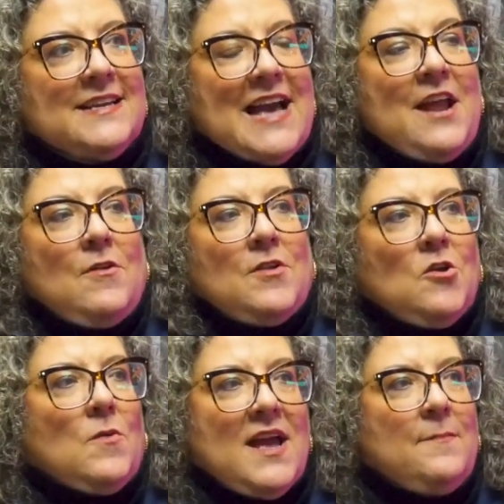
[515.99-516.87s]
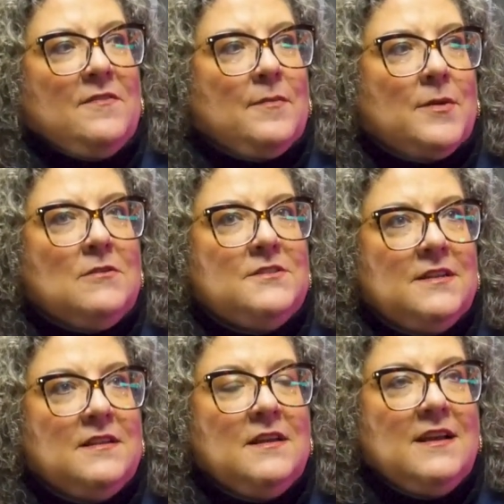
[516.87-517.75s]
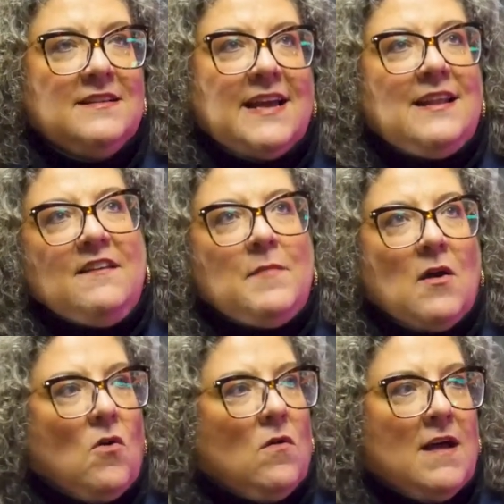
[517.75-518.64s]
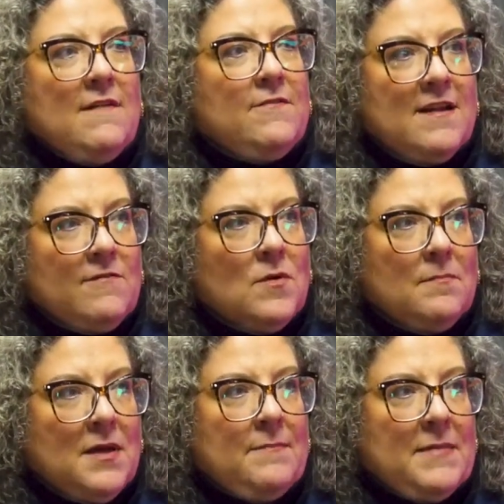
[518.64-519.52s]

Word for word: Like, mm-hmm. I don't mm-hmm. know who I am as a person because I had lived my whole life for everyone but